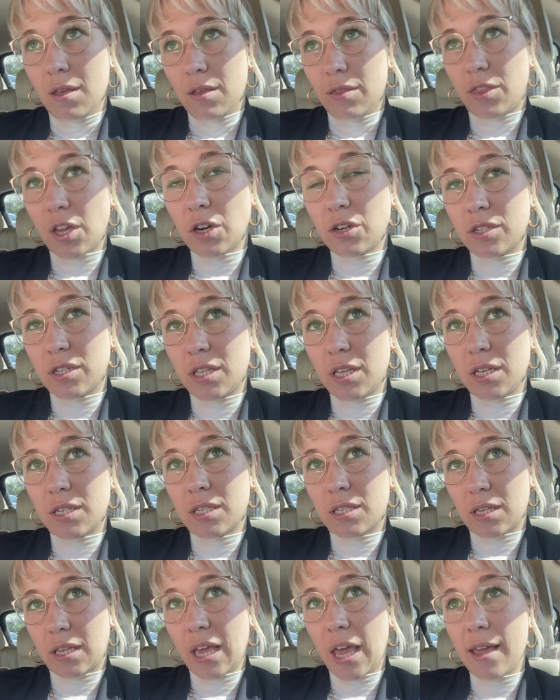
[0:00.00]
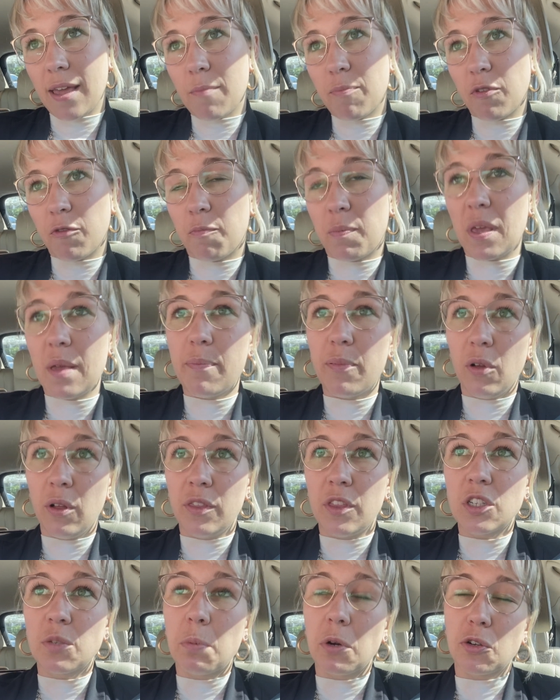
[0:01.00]
there's this camp of people
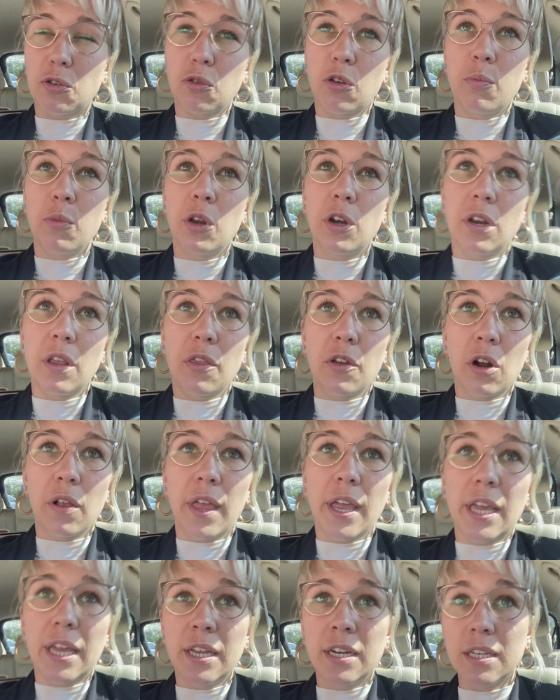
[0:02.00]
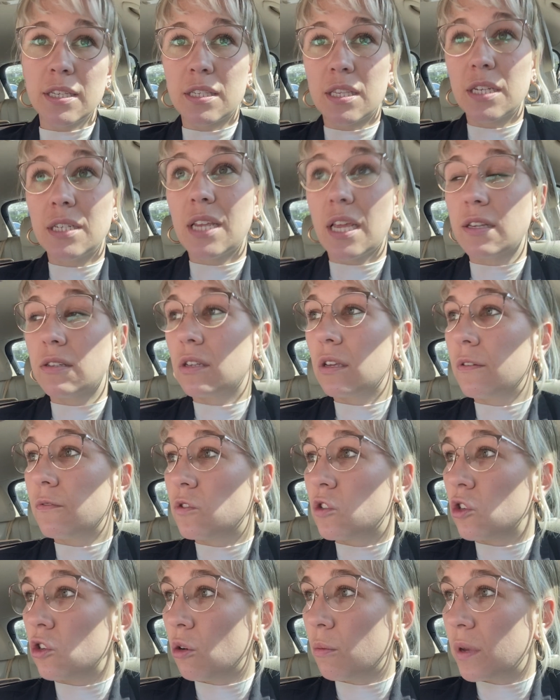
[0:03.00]
in the spiritual community that are like, it is the daisy of
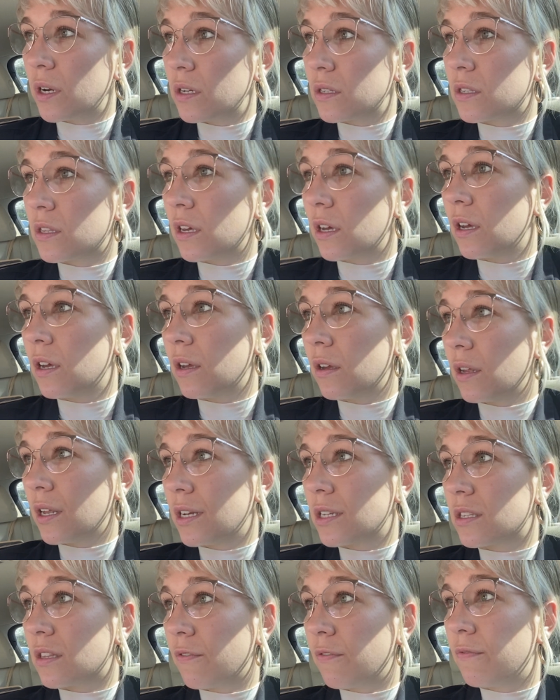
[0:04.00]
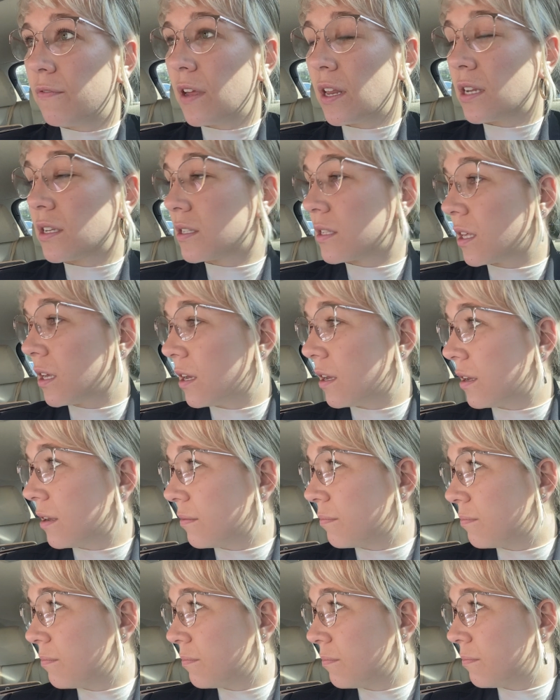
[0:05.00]
doom. It is the, it is the, it is the
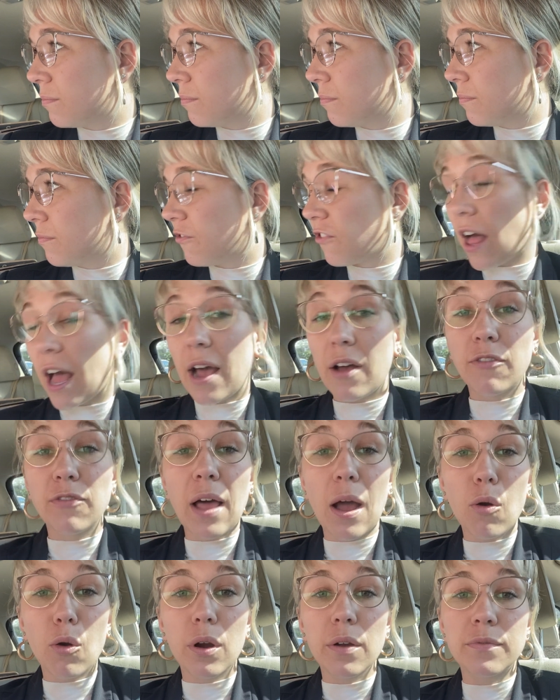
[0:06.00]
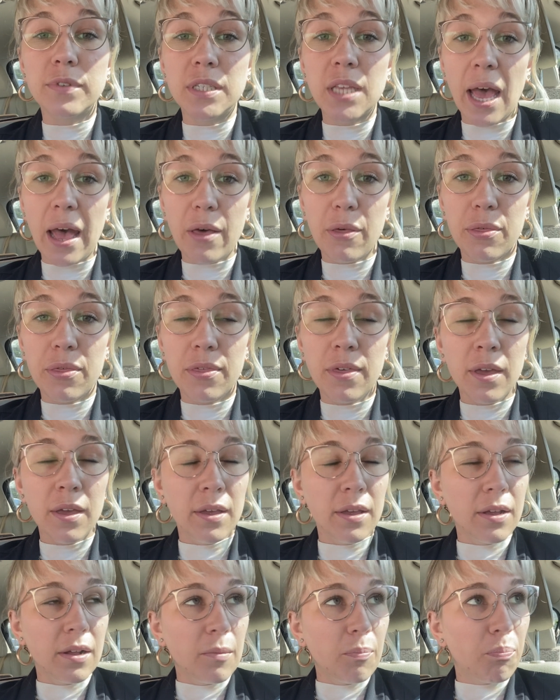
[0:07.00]
flower of death
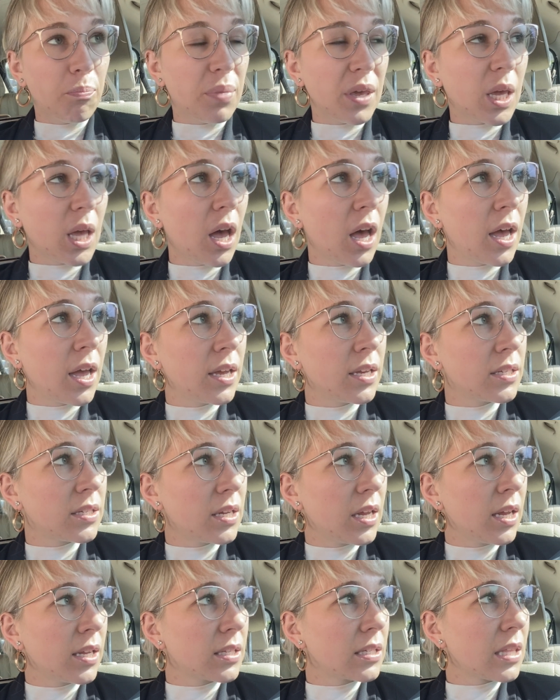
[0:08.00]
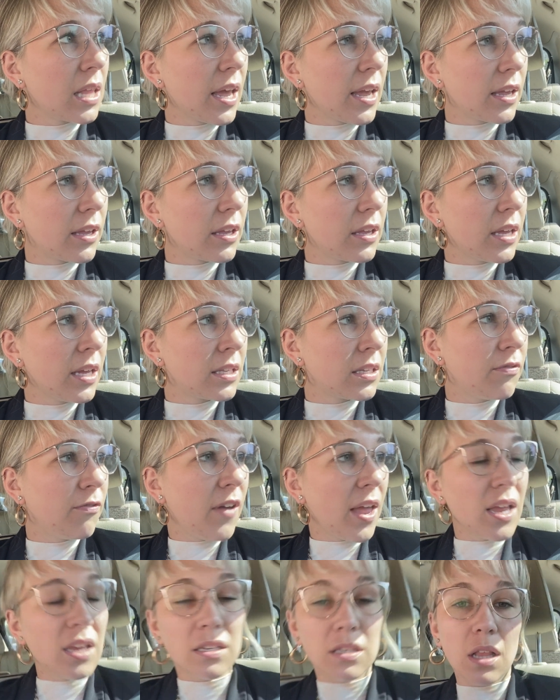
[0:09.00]
because it's like, it's
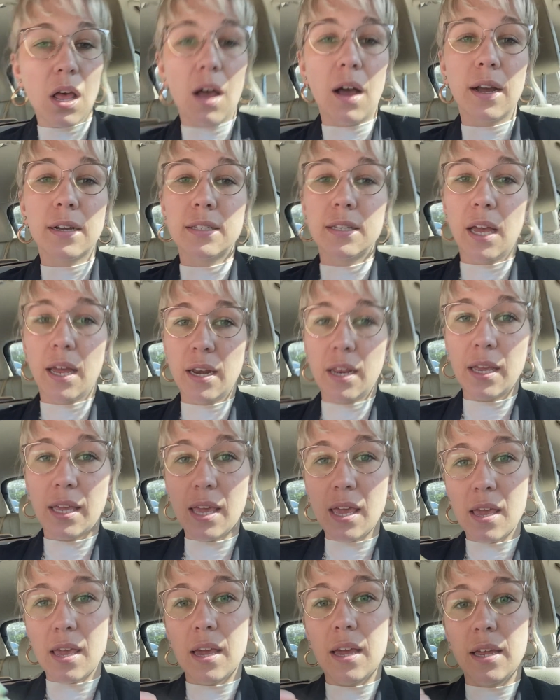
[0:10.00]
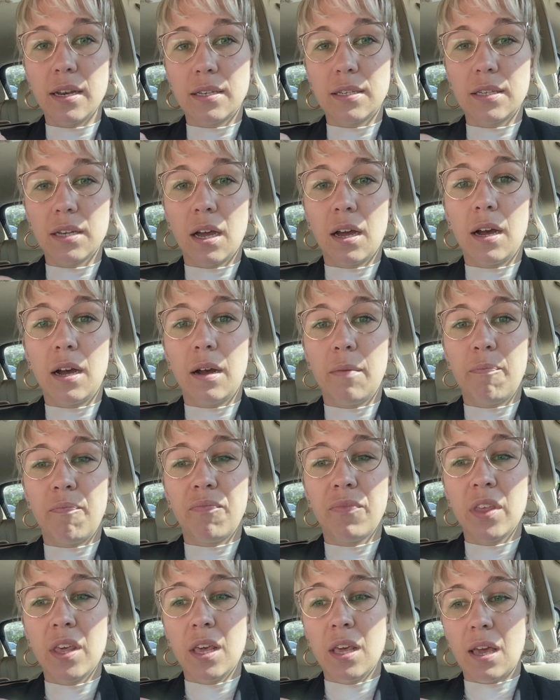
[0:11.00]
phase locked and it can't,
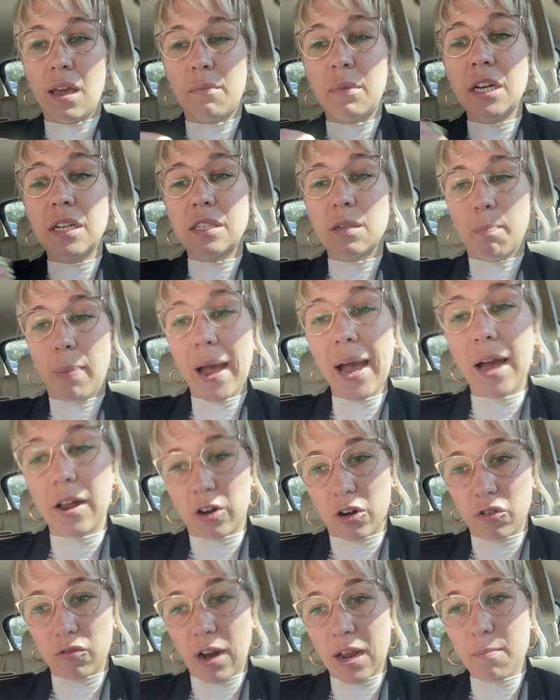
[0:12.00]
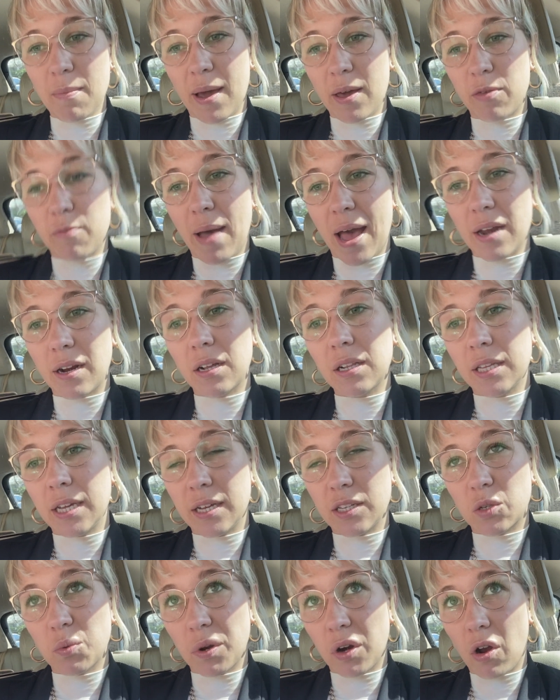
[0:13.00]
um, I mean, it's a pattern, right? Mathematically,
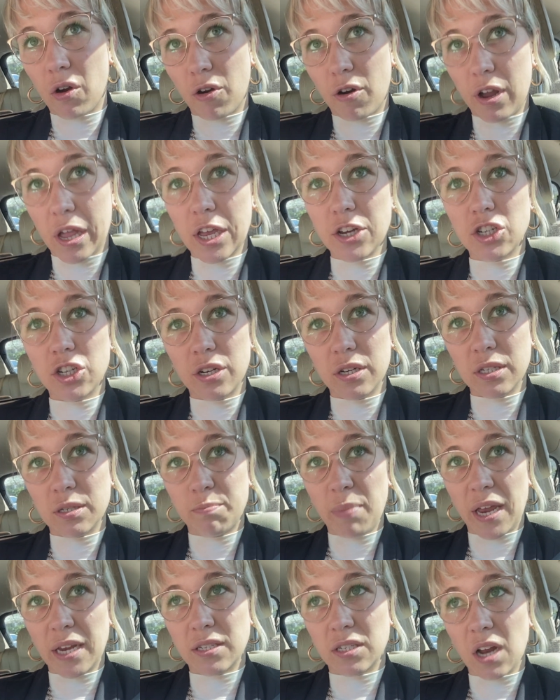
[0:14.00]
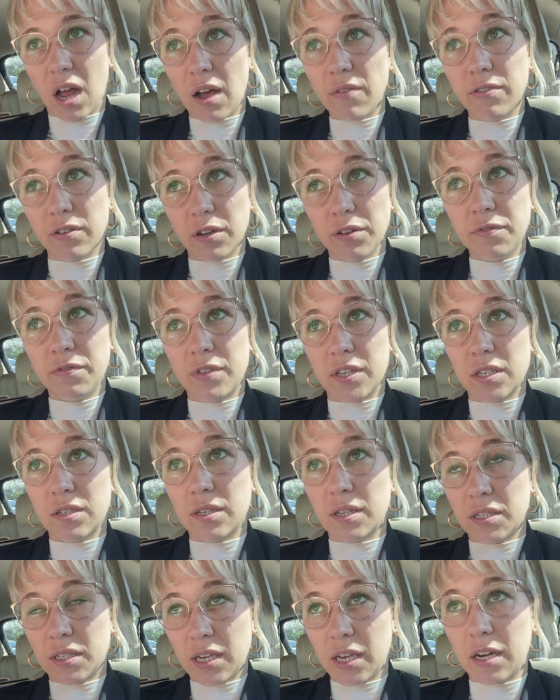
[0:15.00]
it's what all creation is based off of. This
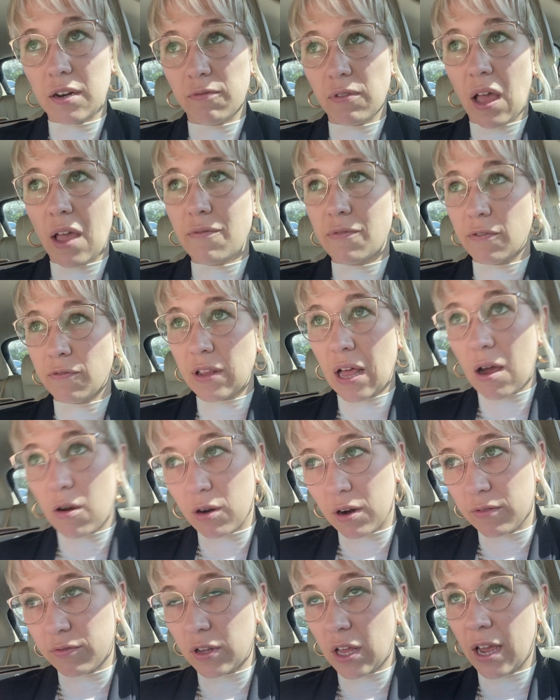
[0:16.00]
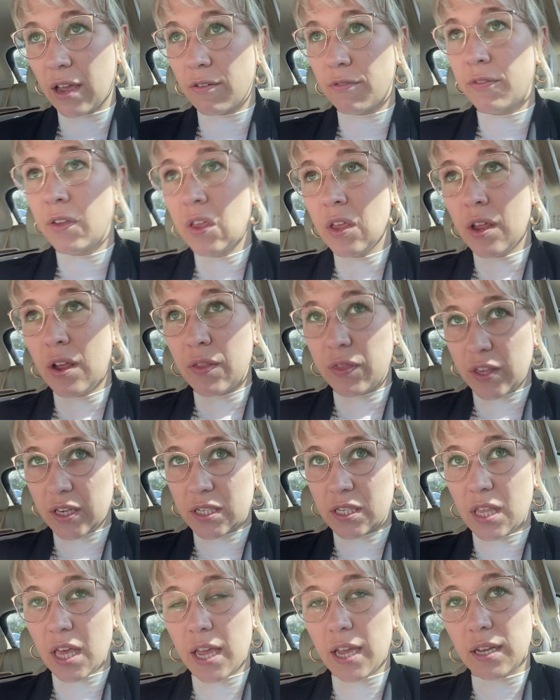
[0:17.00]
seed of life, flower of life,
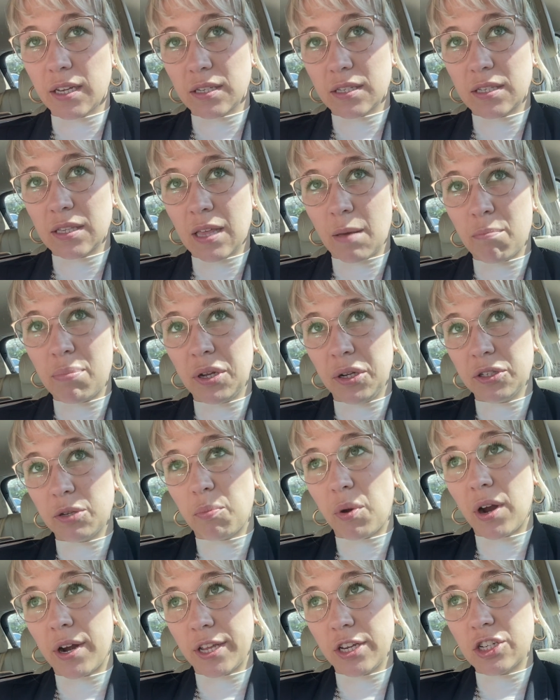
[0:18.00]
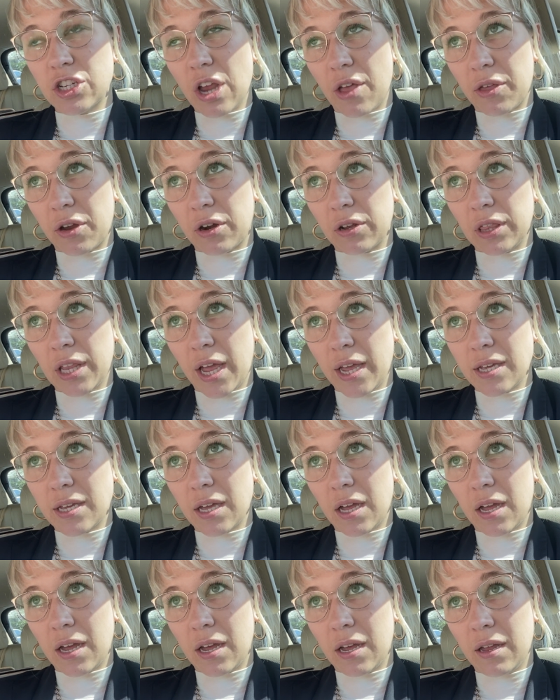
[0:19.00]
these things that build upon each other like,
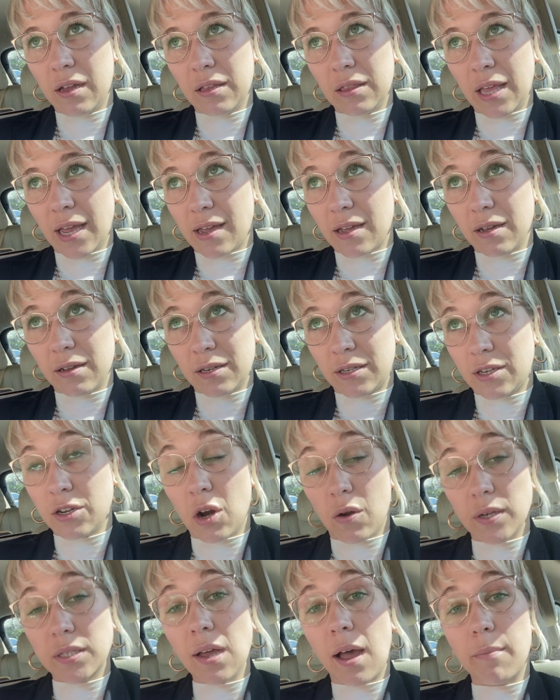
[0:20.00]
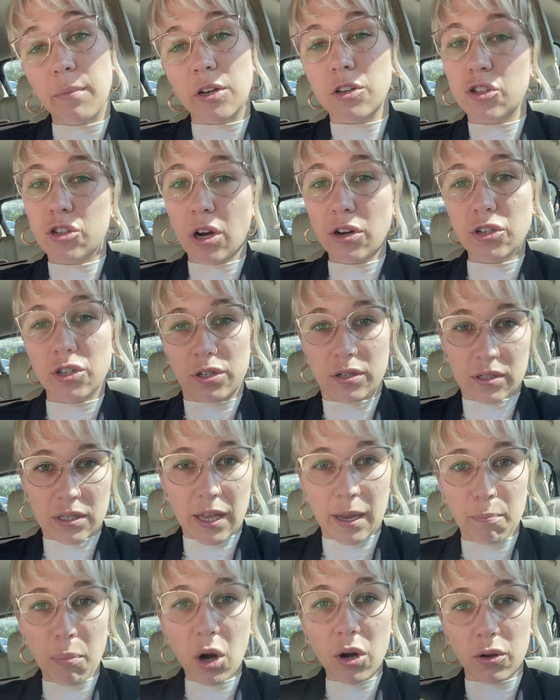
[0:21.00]
uh, like, you know, atomic structures,
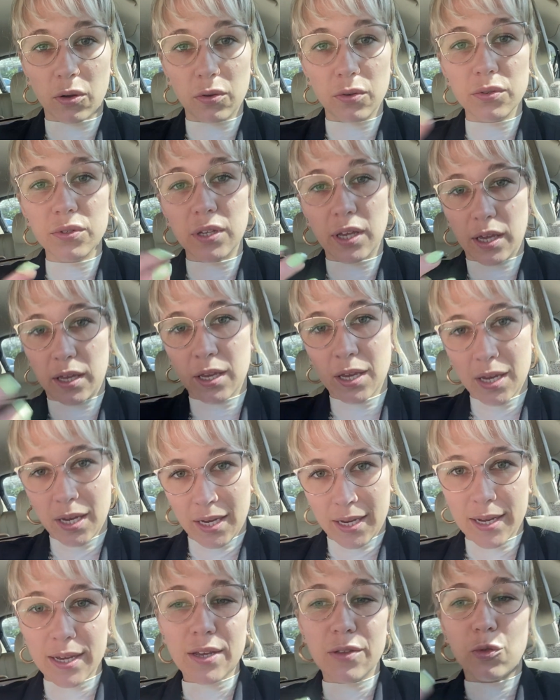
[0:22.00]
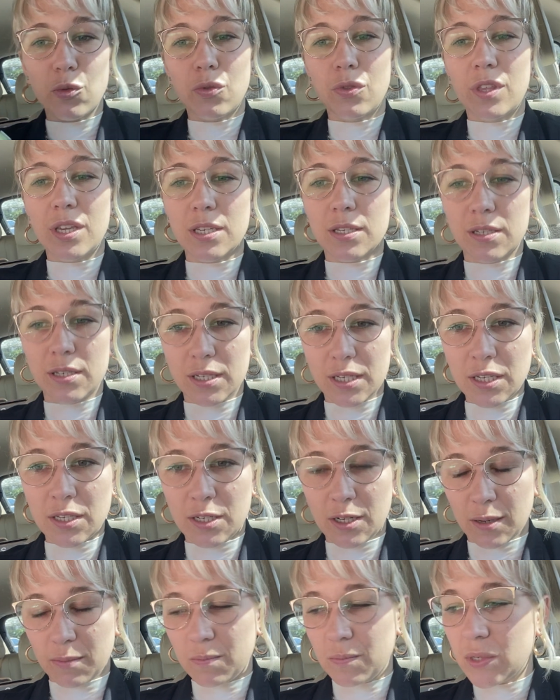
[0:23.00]
like particles, like these
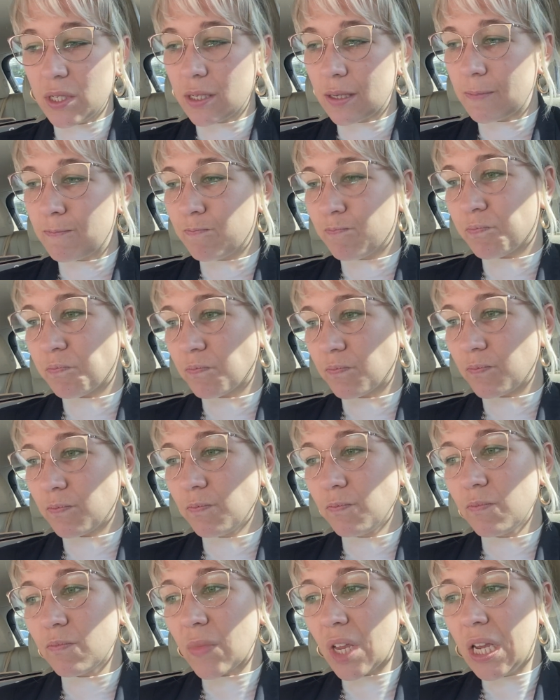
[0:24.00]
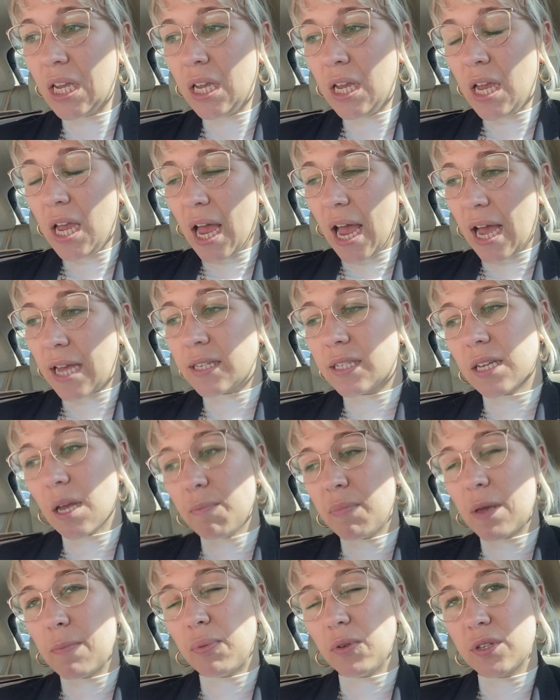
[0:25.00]
systems. And
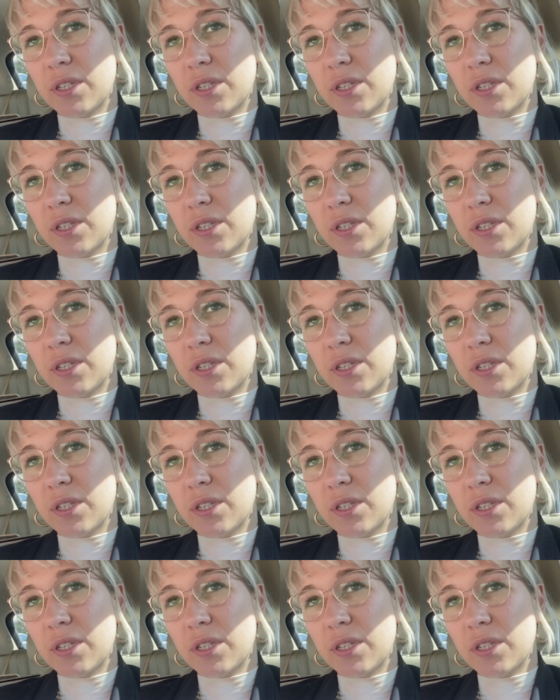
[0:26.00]
some people